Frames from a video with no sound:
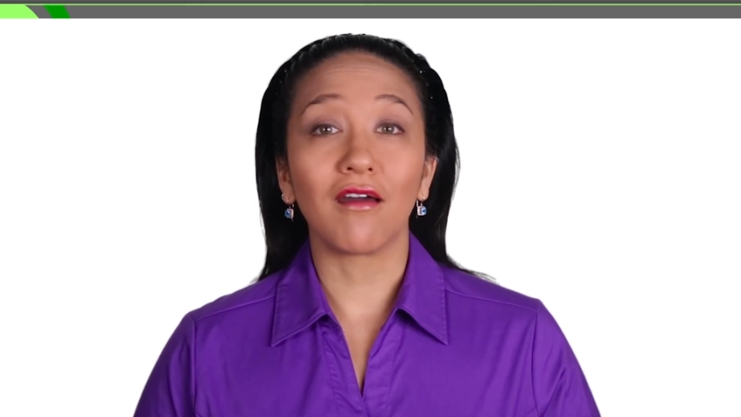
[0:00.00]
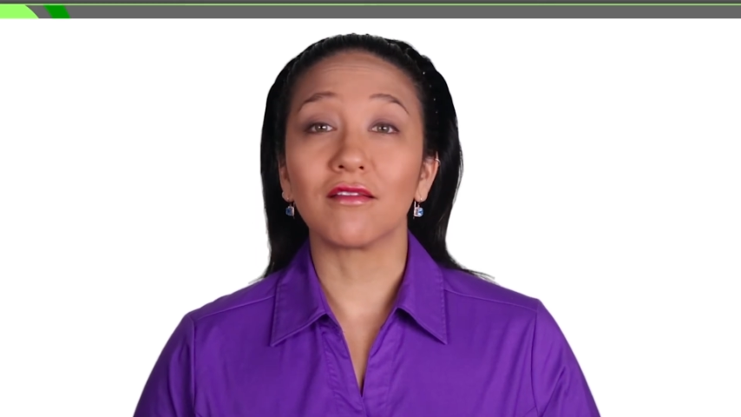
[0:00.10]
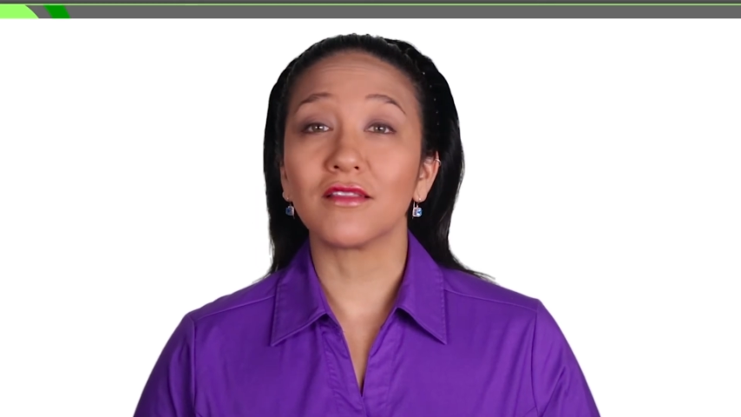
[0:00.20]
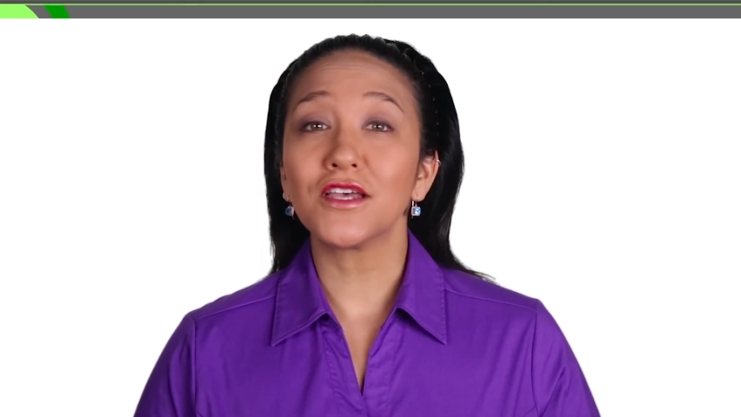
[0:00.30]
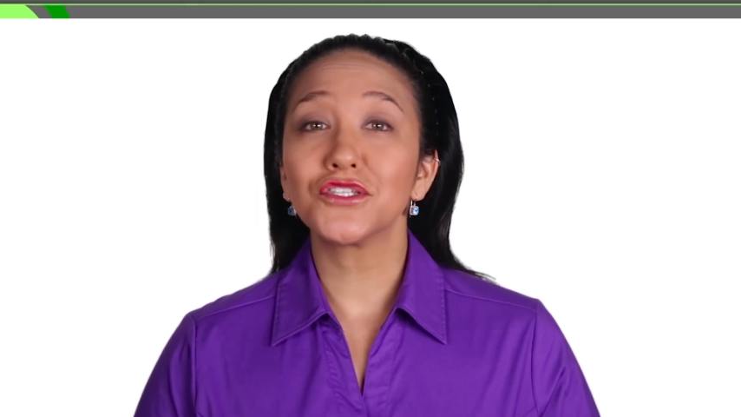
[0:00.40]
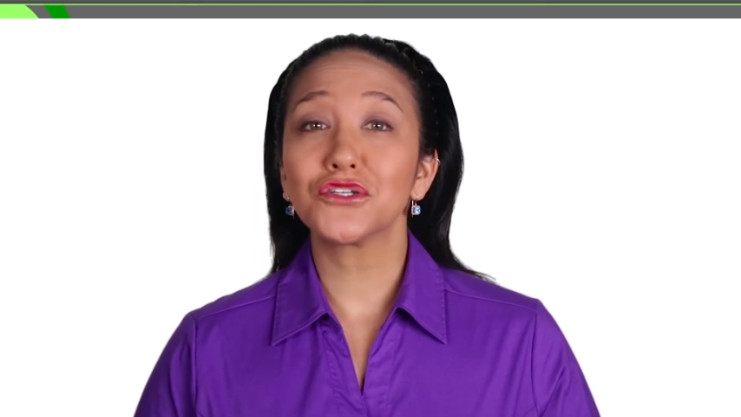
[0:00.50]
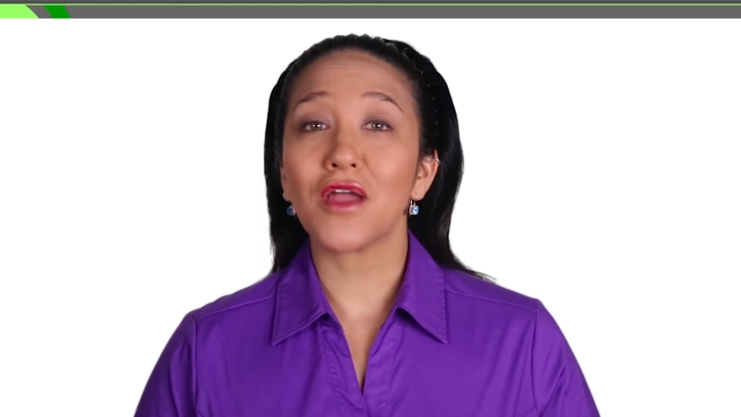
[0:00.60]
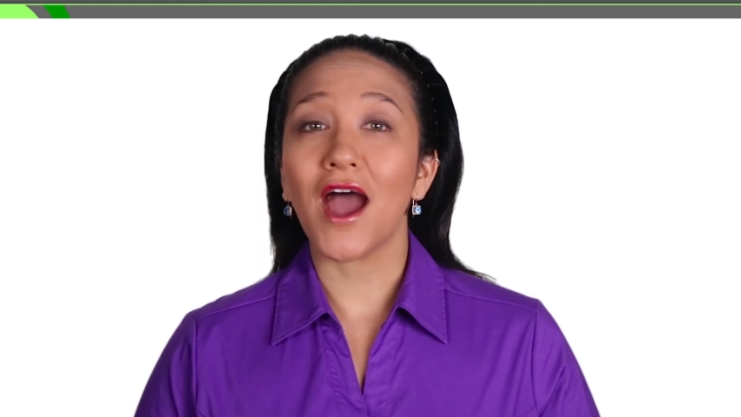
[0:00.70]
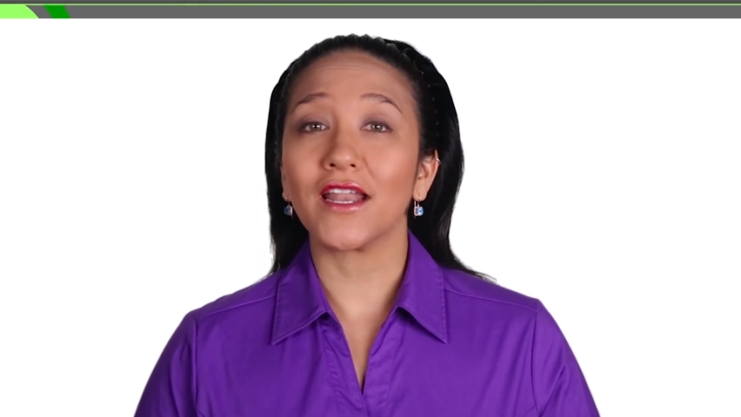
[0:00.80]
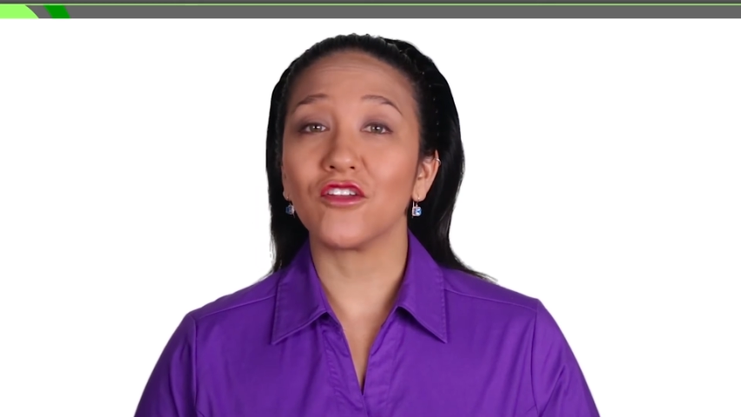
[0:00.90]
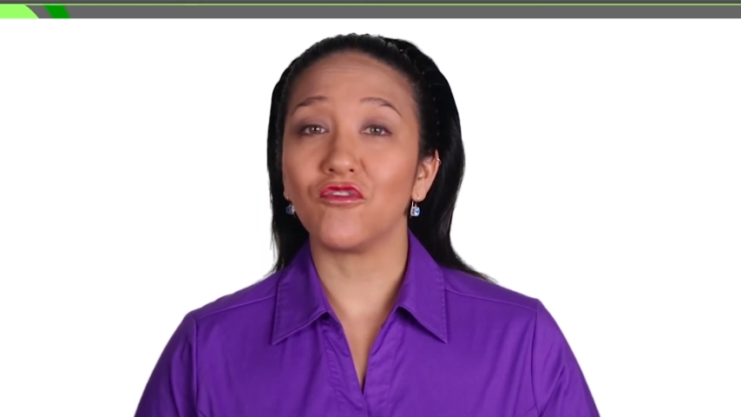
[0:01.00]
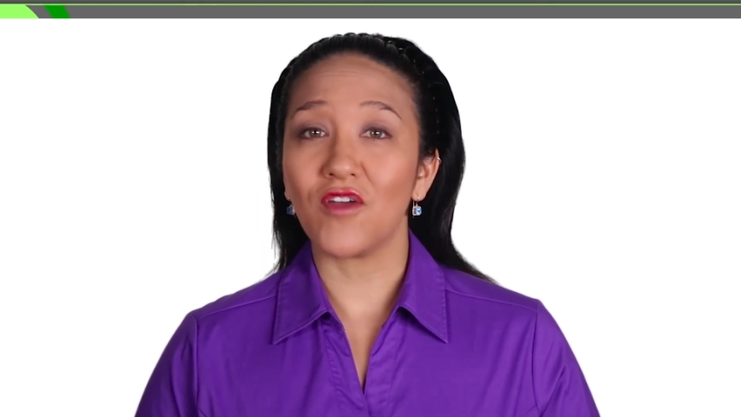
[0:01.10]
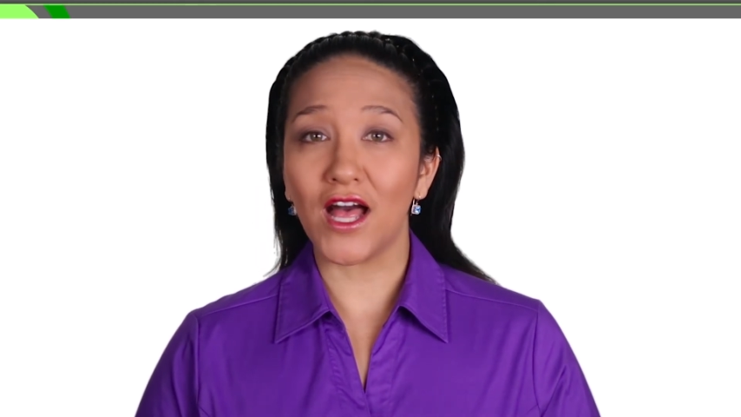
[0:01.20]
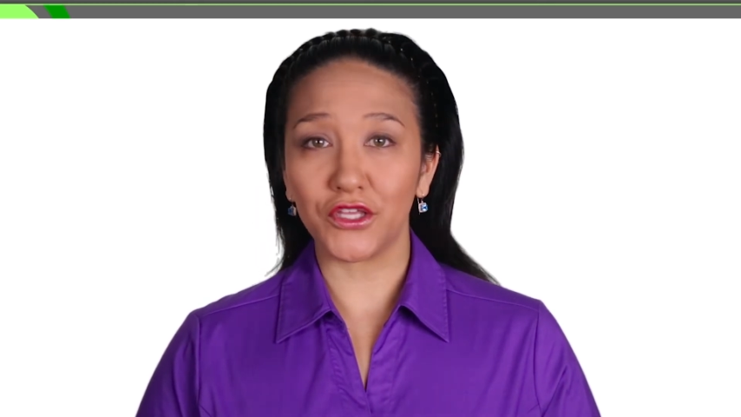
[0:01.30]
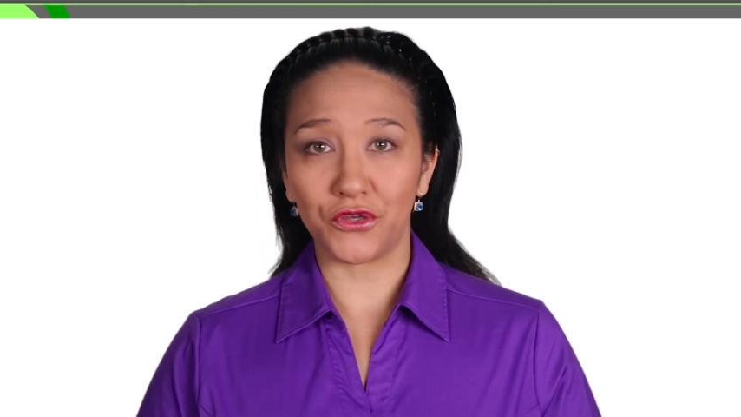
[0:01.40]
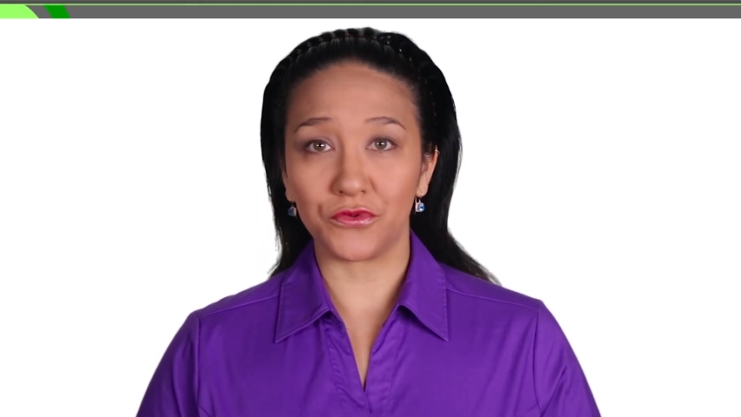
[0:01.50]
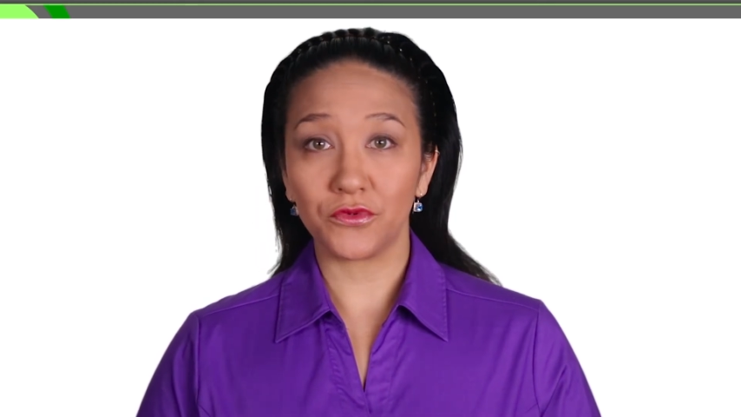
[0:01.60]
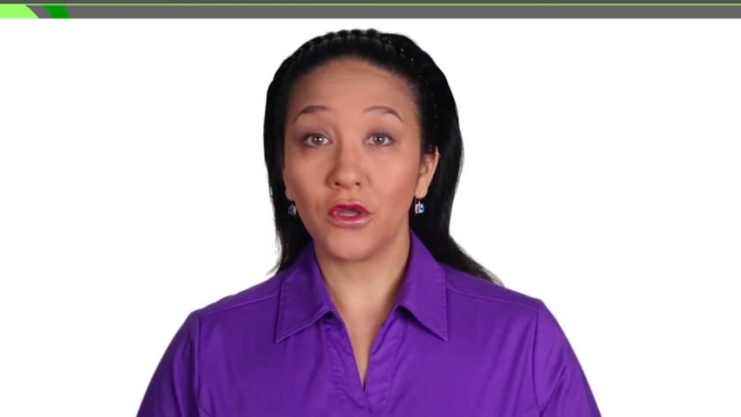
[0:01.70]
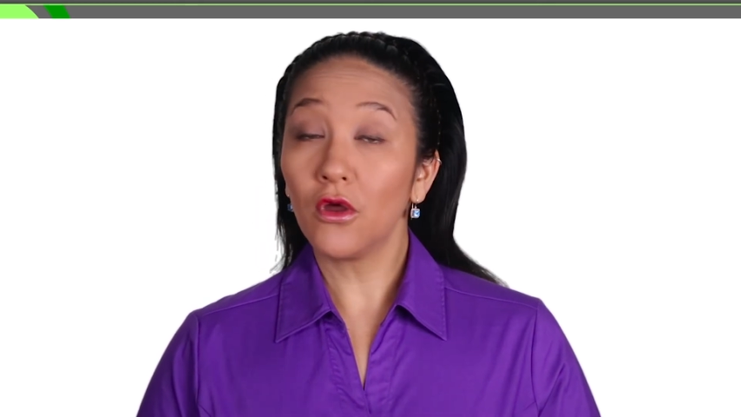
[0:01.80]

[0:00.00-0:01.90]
unless you're adding value